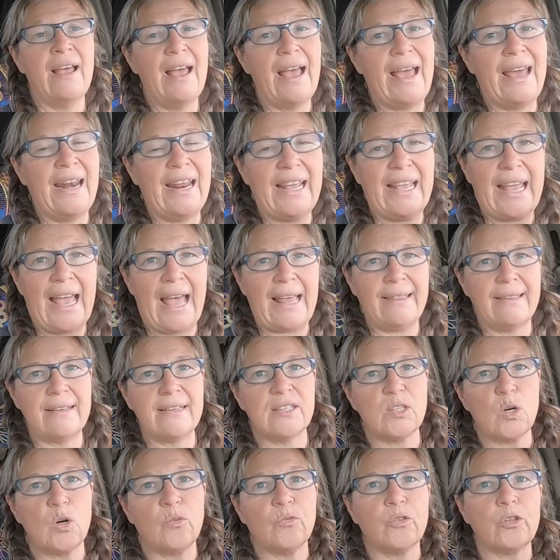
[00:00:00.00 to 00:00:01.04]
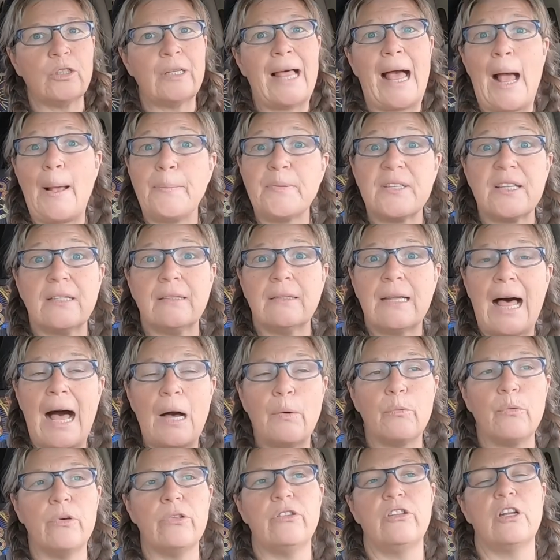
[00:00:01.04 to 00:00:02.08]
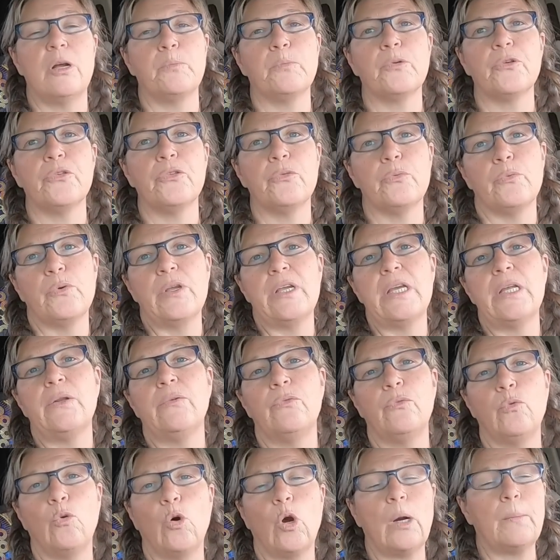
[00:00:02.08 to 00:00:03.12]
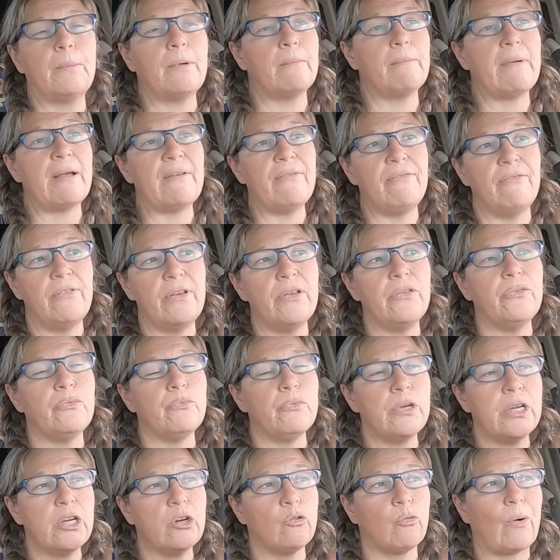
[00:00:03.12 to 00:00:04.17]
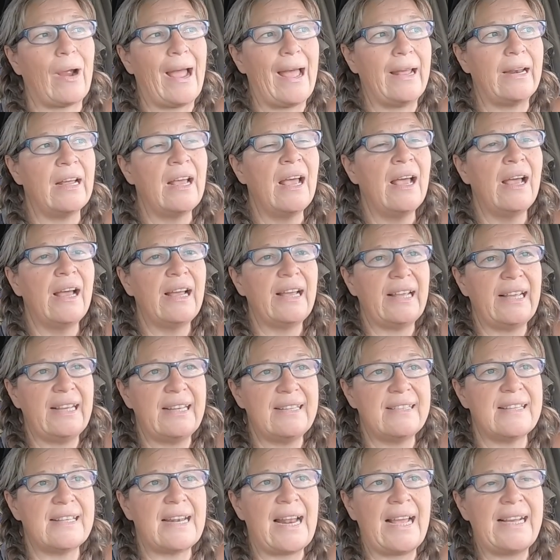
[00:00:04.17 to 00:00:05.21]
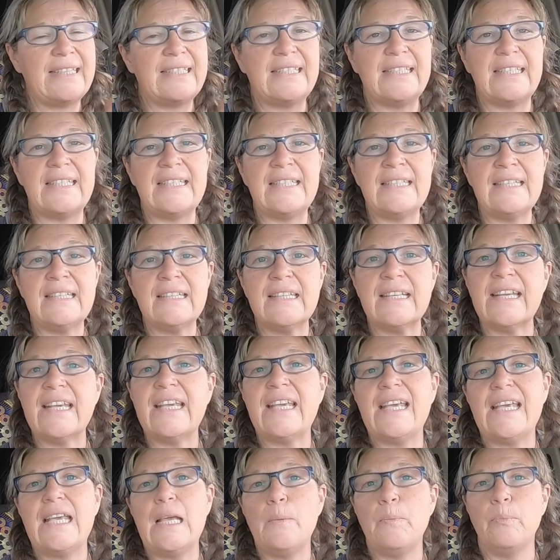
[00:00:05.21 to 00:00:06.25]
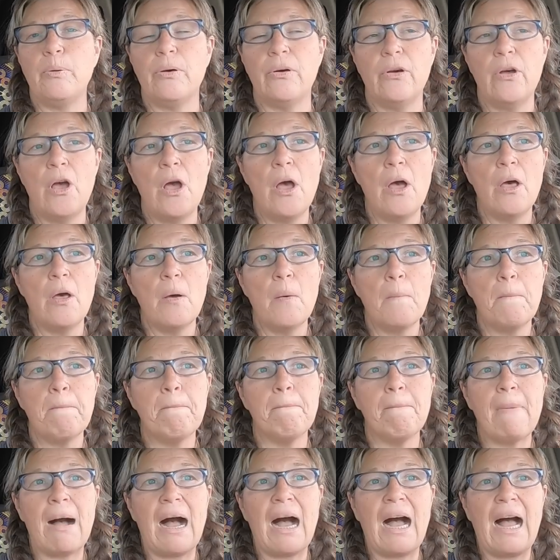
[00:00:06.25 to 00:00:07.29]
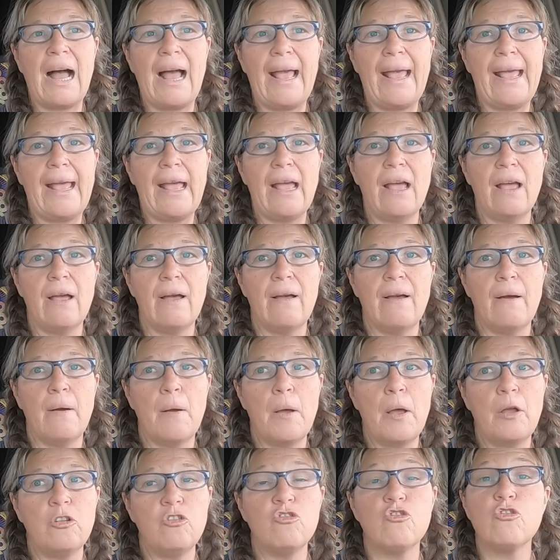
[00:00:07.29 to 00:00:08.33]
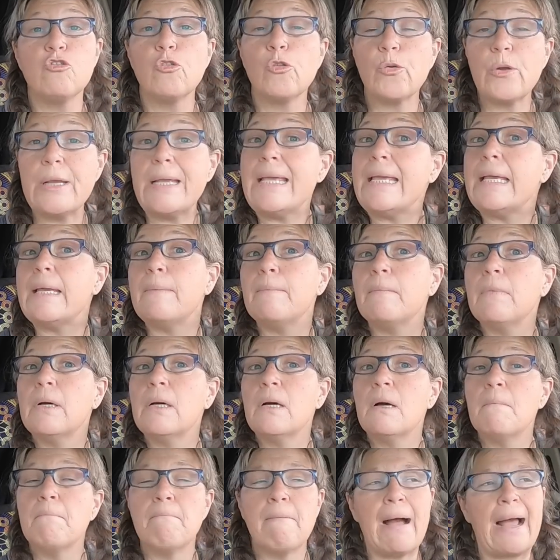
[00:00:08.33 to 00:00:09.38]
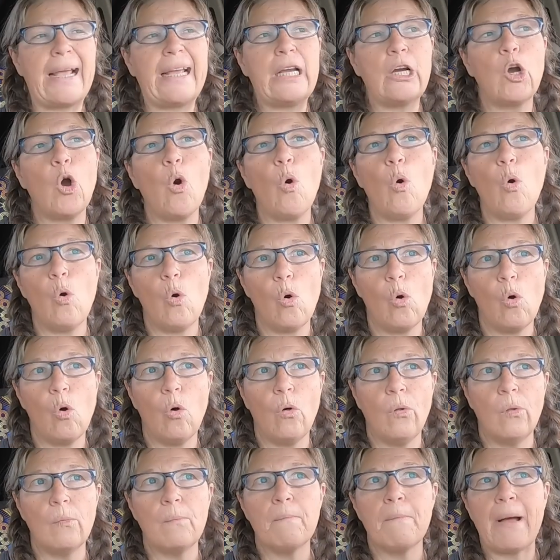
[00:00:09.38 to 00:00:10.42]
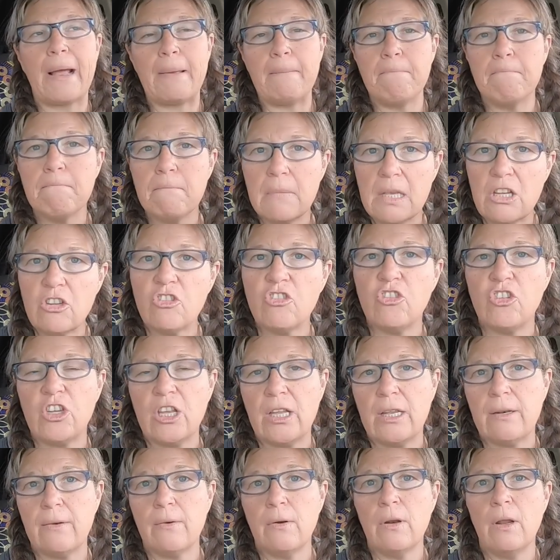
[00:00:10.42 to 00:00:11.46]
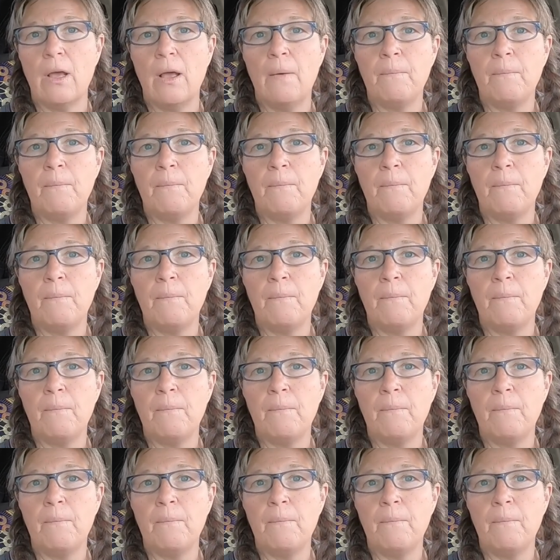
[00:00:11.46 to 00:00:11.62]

and again, this overlaps a lot with number three and four, but my fifth regret is that I didn't keep my dream, my goal, my mission